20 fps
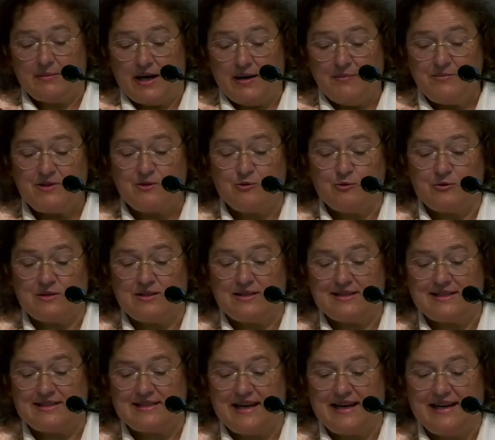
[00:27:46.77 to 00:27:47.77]
and can
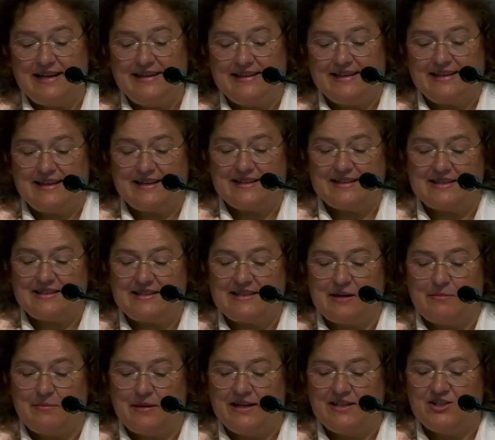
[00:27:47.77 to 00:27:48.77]
approach the absolute
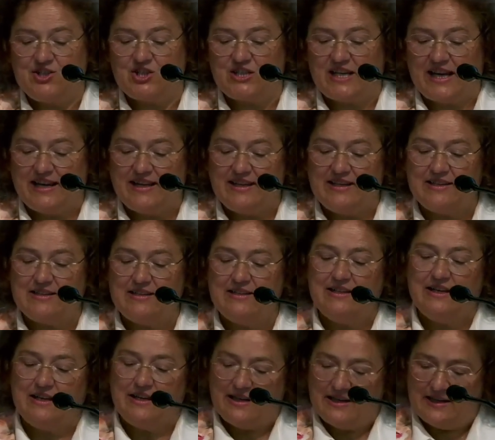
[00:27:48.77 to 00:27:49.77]
being by
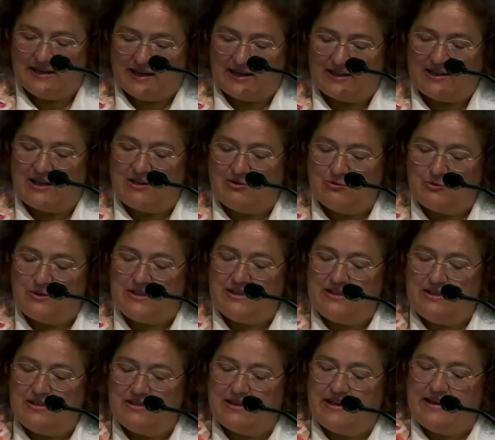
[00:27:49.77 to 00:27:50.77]
thinking in
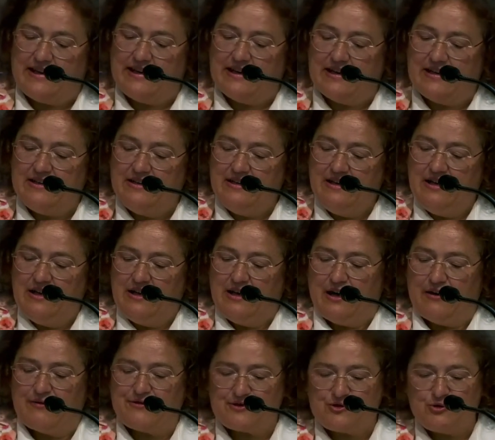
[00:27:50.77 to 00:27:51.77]
supra-rational
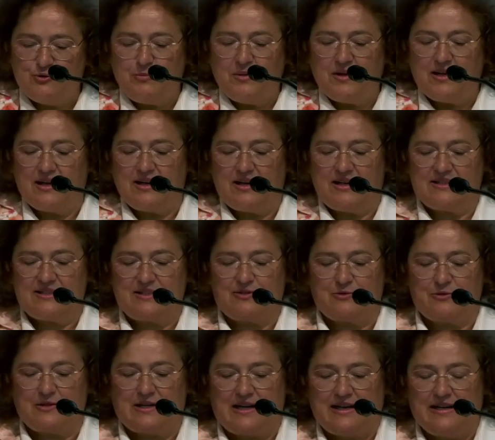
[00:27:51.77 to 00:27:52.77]
analogies,
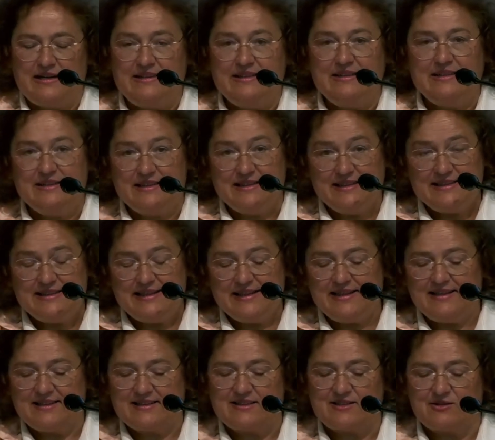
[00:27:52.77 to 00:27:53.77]
not rational,
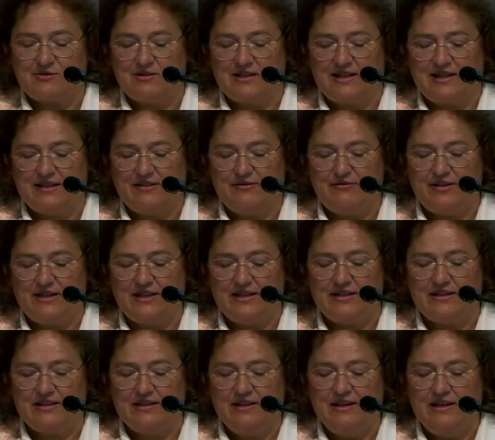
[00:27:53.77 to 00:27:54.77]
already based on the grace
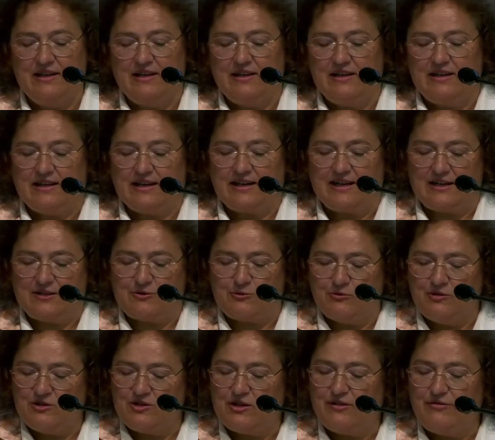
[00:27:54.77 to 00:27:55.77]
of God according to the
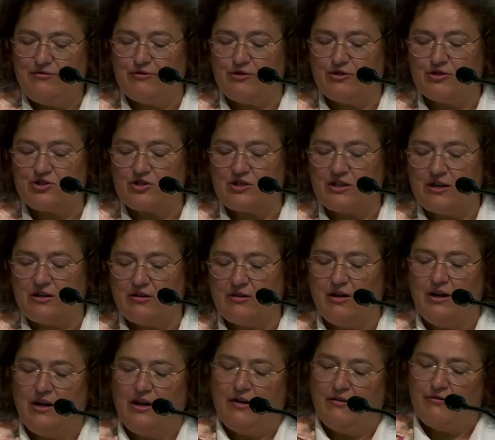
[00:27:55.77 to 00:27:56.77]
Catholic
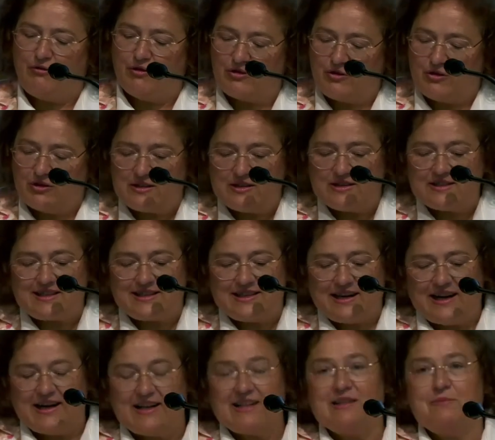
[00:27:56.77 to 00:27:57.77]
conception,
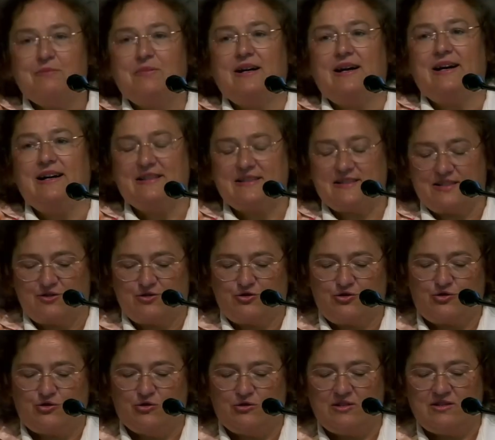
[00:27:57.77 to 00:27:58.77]
not
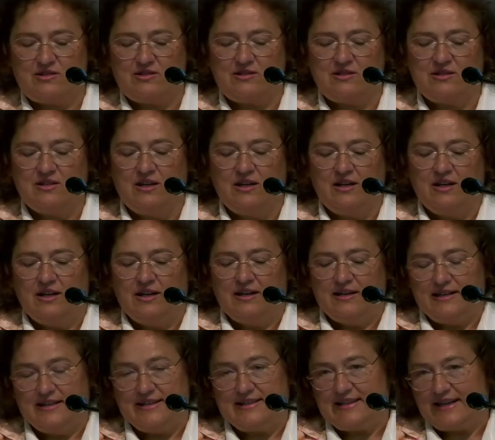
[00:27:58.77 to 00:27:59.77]
purely on the
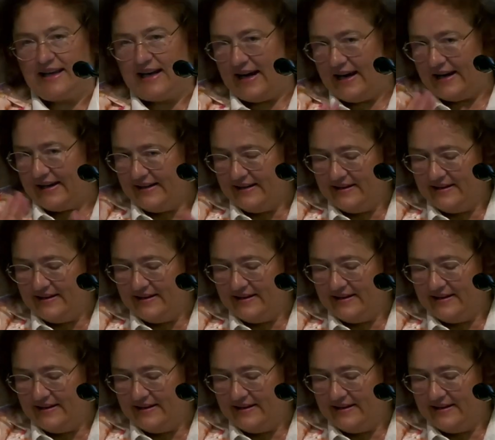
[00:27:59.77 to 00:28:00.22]
natural way.